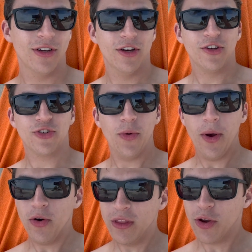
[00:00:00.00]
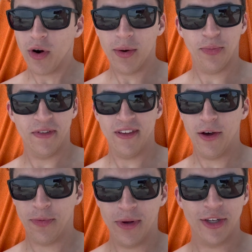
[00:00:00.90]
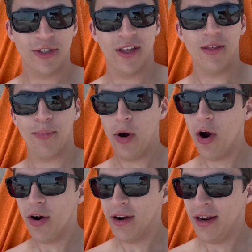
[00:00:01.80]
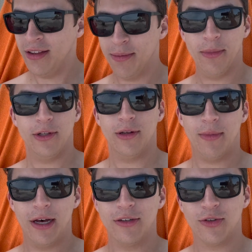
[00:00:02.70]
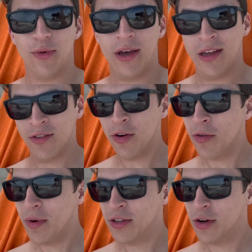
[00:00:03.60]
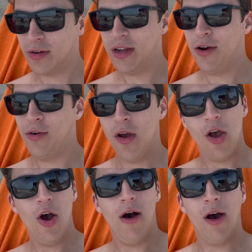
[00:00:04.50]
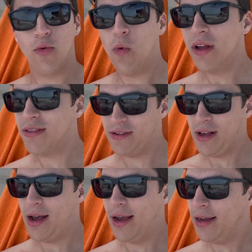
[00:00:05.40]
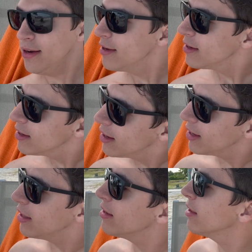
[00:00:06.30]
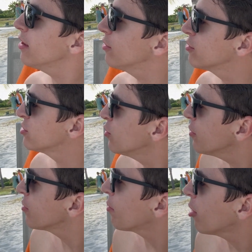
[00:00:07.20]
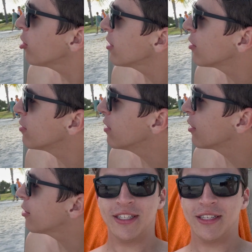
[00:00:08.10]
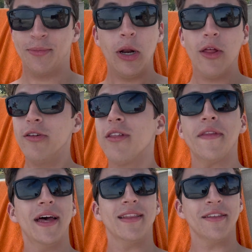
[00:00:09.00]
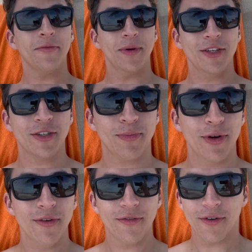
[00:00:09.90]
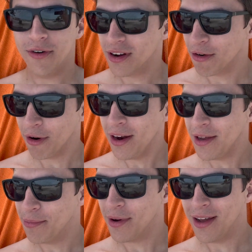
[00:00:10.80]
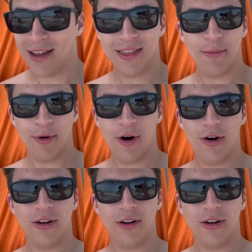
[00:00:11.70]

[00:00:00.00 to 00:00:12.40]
So my only gripe with South Beach is that the bar is a million miles away. It's all the way tucked out on one side. And yeah, there's no other bar down there. But other than that, this beach is beautiful and great, but the bar is